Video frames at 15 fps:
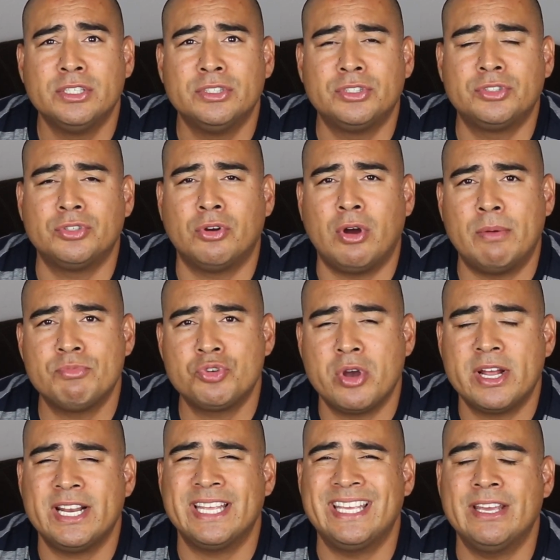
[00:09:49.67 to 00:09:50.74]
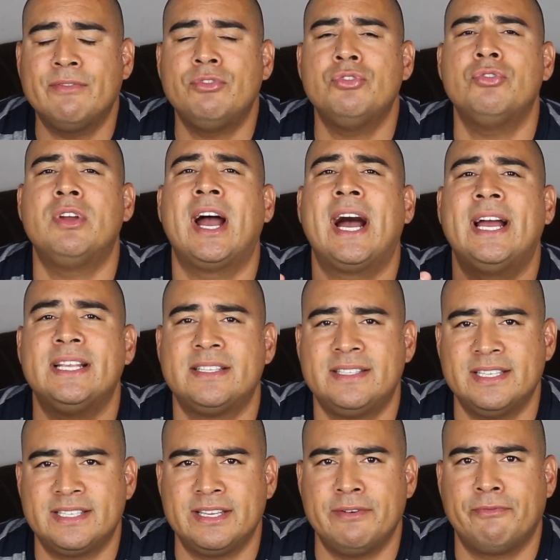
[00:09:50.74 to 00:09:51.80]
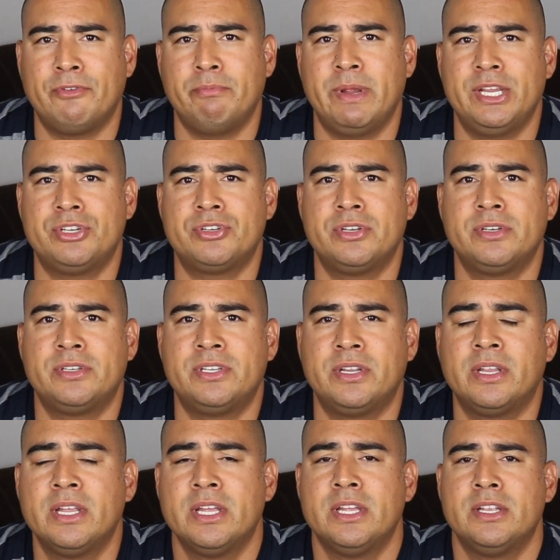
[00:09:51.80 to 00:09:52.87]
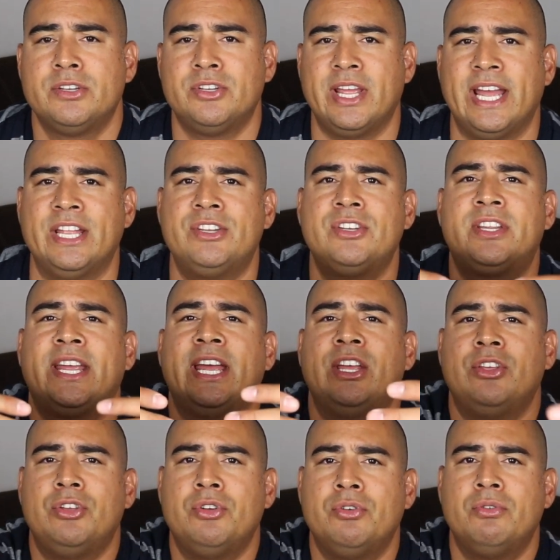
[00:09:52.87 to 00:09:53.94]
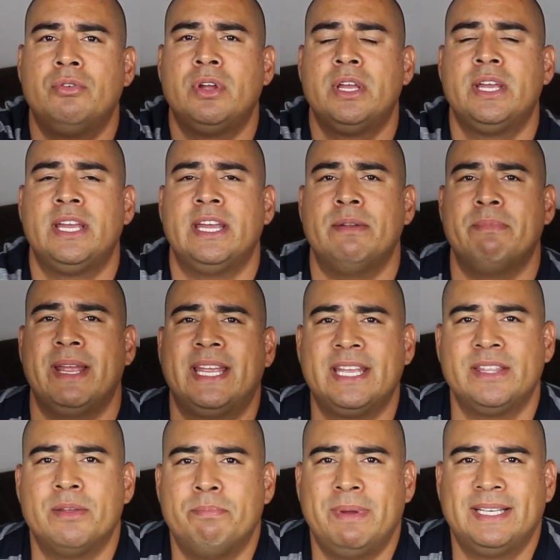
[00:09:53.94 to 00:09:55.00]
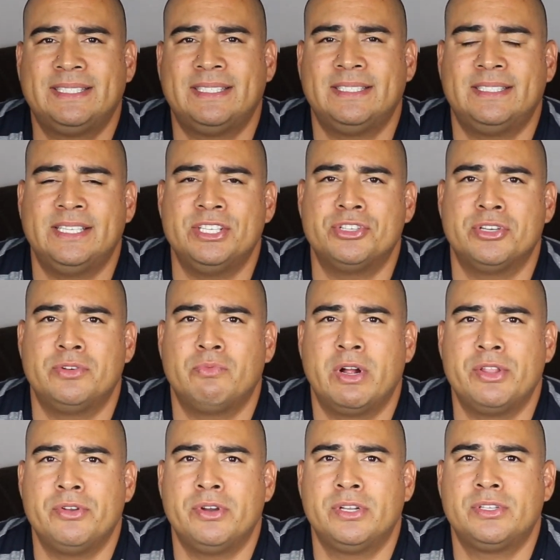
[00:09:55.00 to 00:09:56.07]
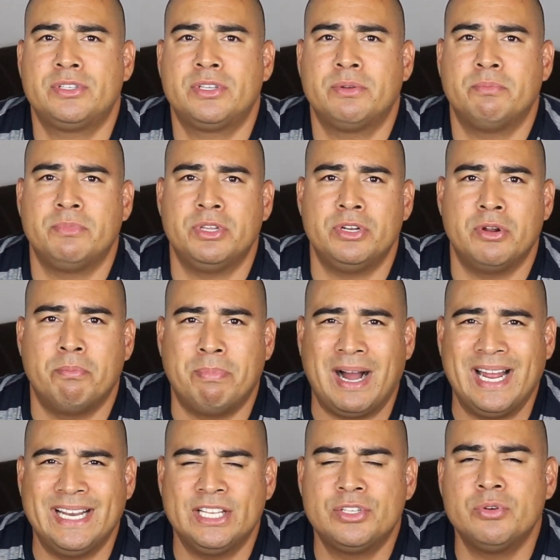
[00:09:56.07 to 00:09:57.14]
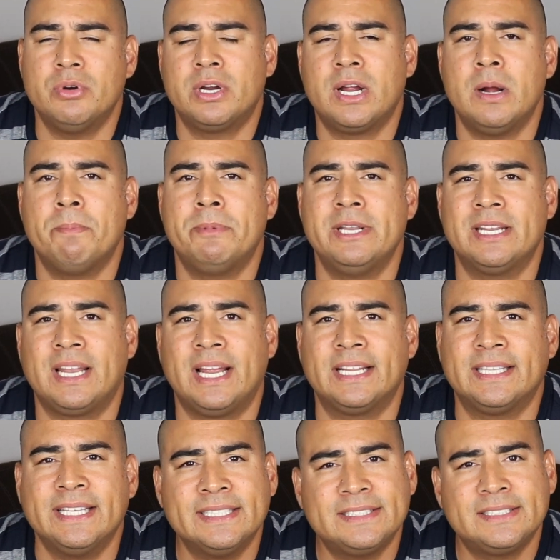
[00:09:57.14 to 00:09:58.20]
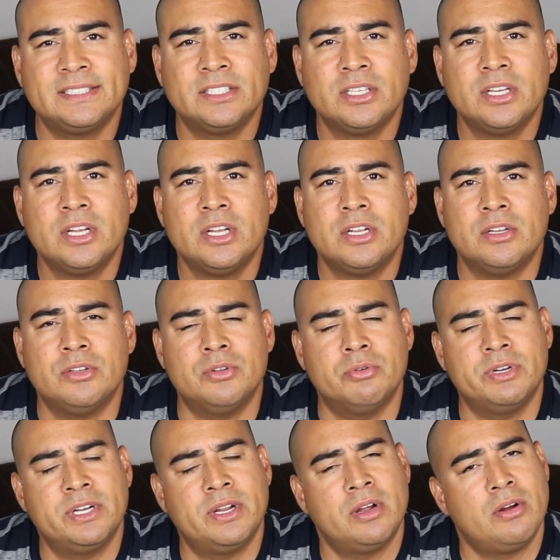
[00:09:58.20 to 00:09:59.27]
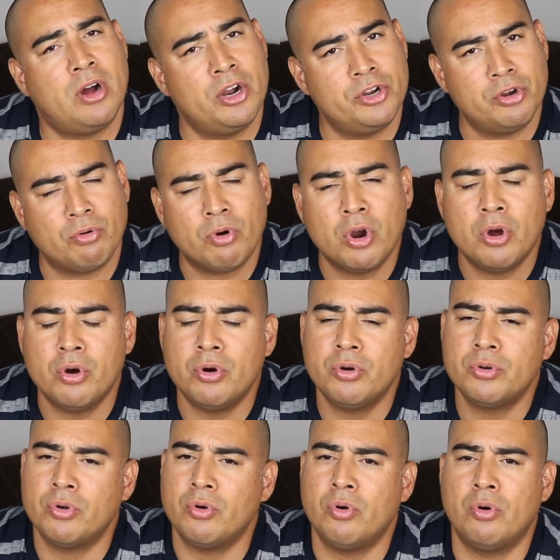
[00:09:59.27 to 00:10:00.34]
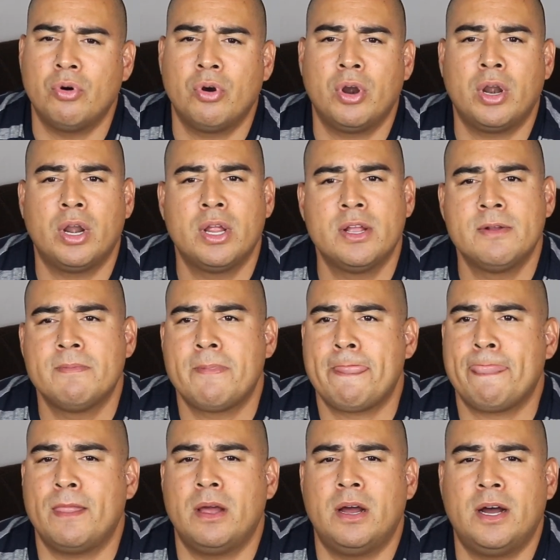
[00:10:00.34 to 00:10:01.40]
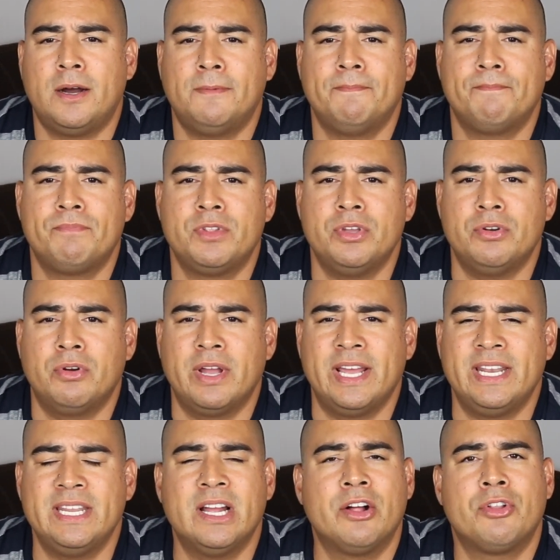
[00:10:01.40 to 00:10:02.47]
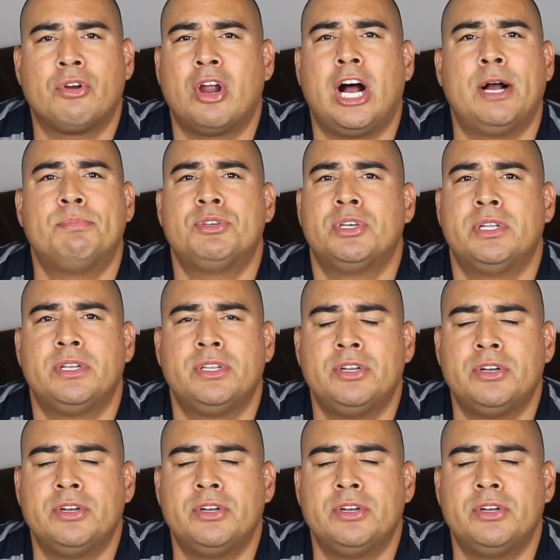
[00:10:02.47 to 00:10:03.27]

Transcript: So I'm trying to give you guys this information to educate you in making the best decision, whether it's, you know, buying into a company like this, doing it on your own, or any other option.